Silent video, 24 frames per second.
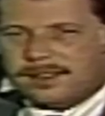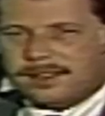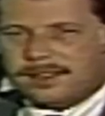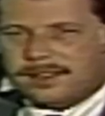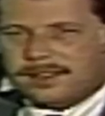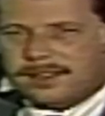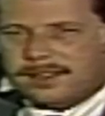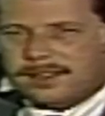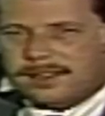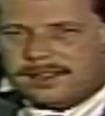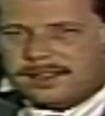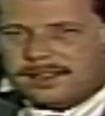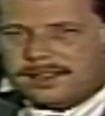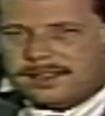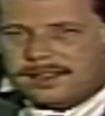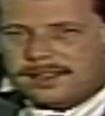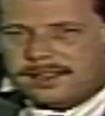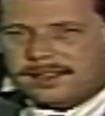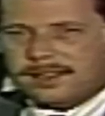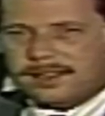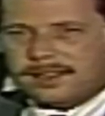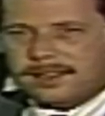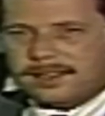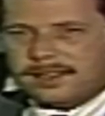
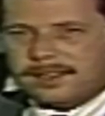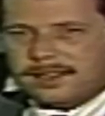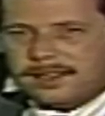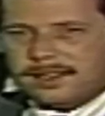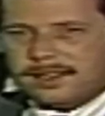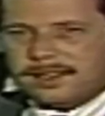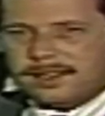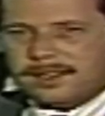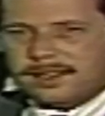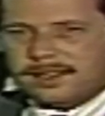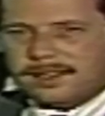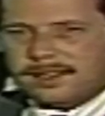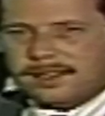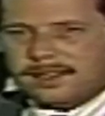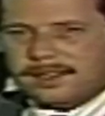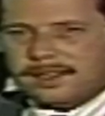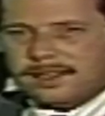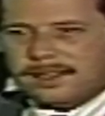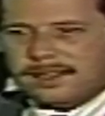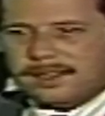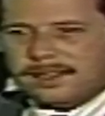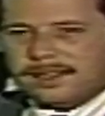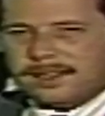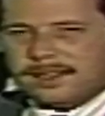
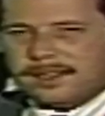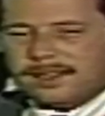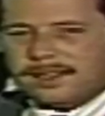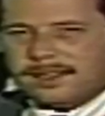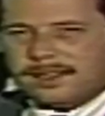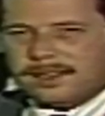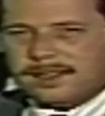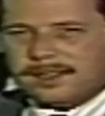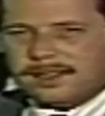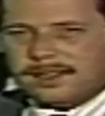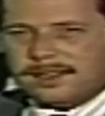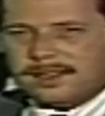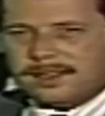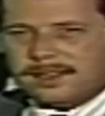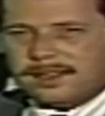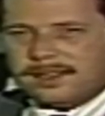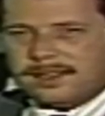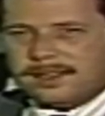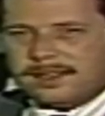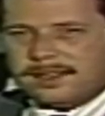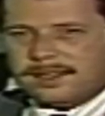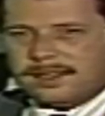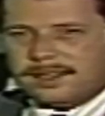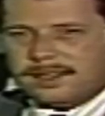
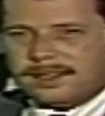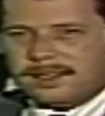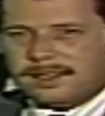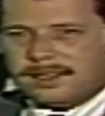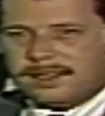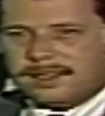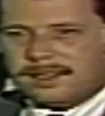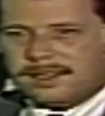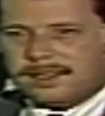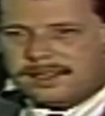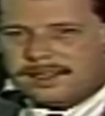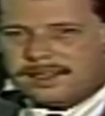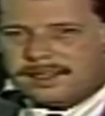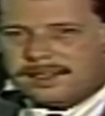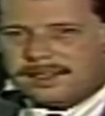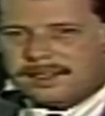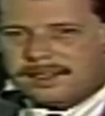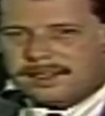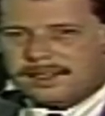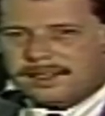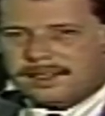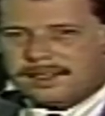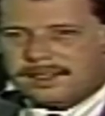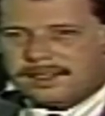
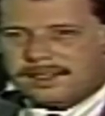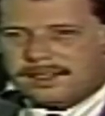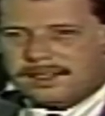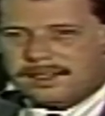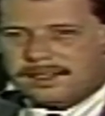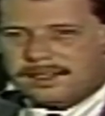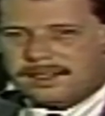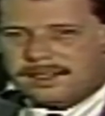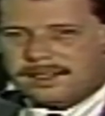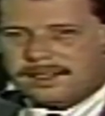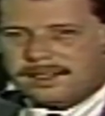The person shown says nothing.